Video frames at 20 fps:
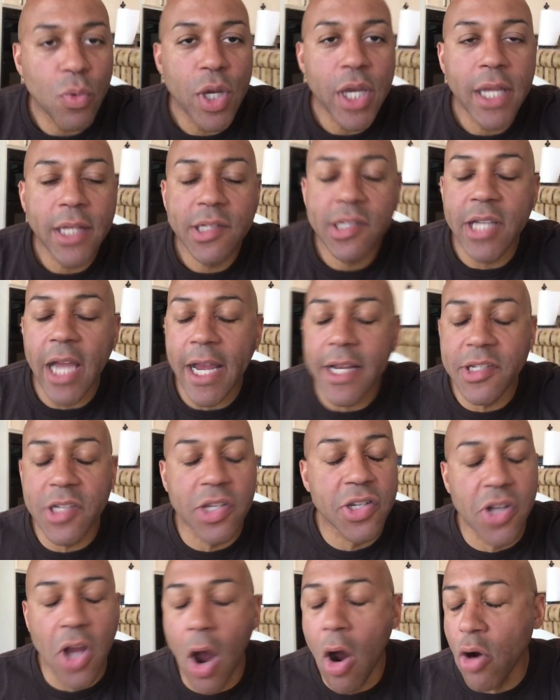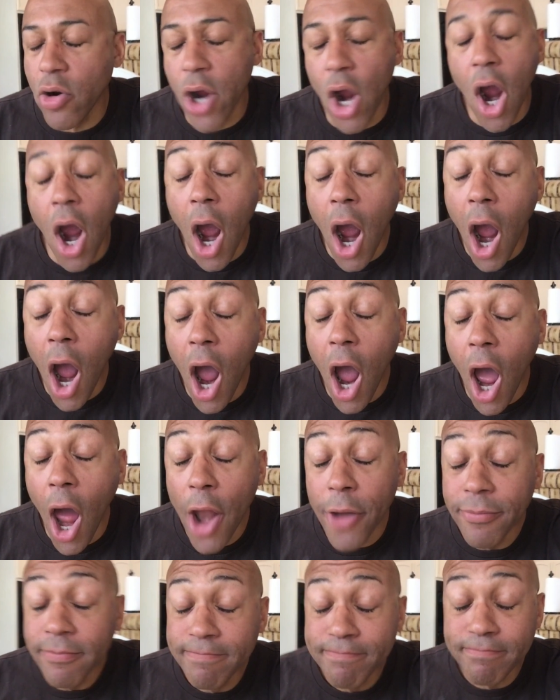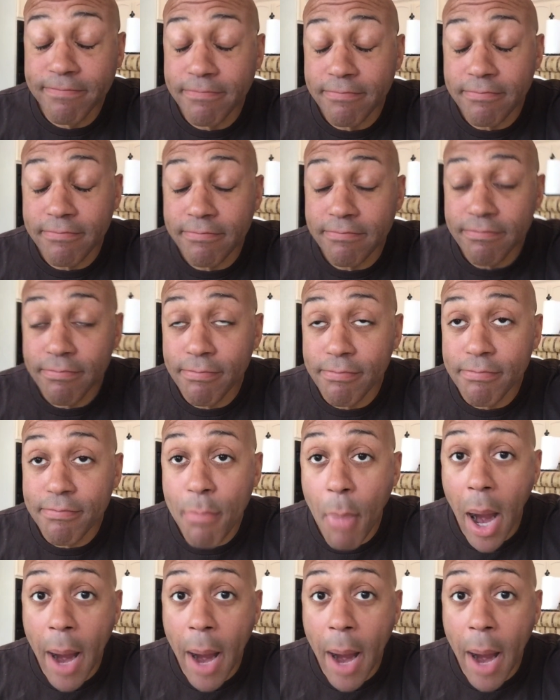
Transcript: wings tasted so good!